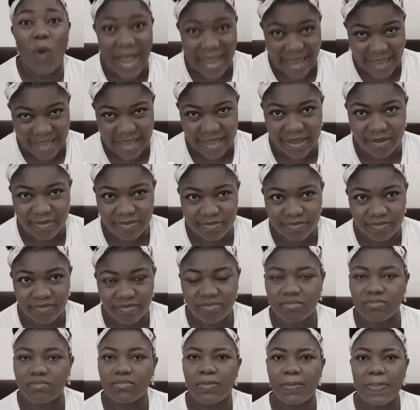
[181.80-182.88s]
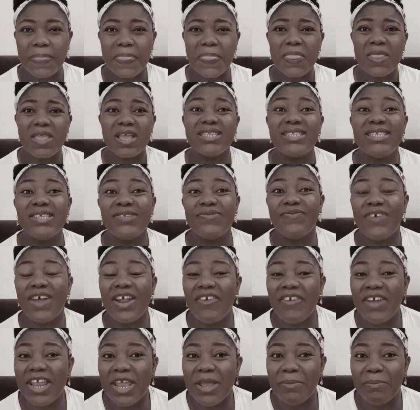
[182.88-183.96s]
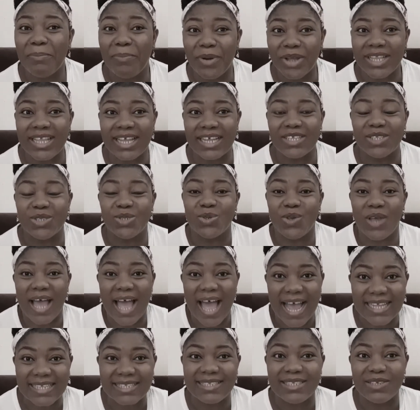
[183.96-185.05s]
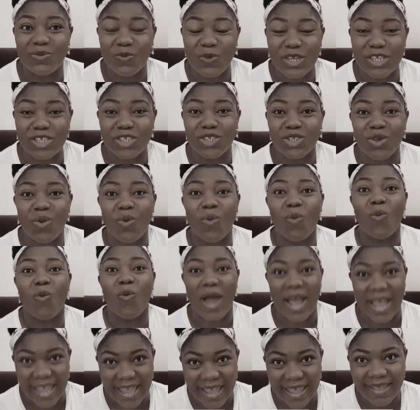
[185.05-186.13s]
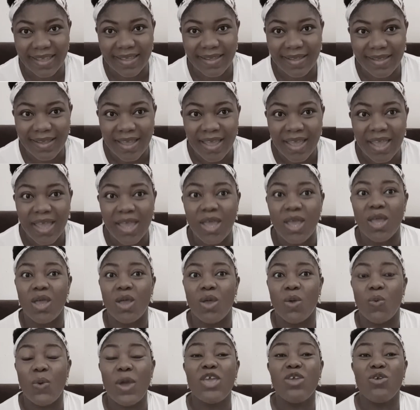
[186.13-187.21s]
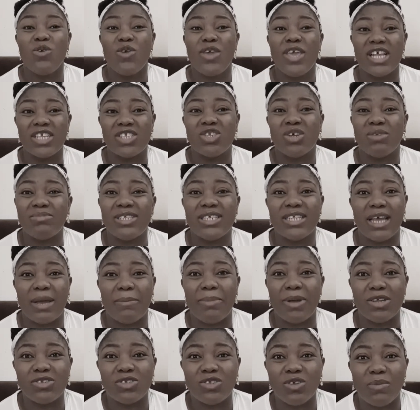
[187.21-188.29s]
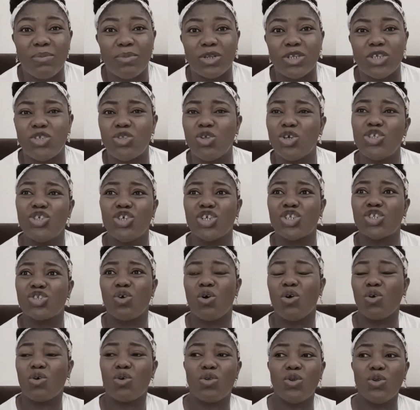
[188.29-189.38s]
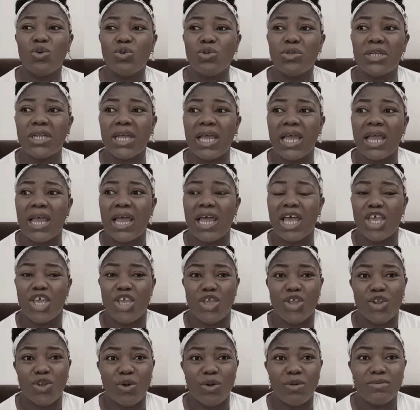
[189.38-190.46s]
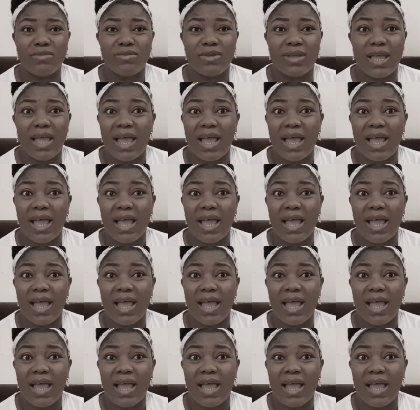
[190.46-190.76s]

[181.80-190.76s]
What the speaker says: why. It is very important to ask the question why. When you hear something about somebody, don't just conclude, you know,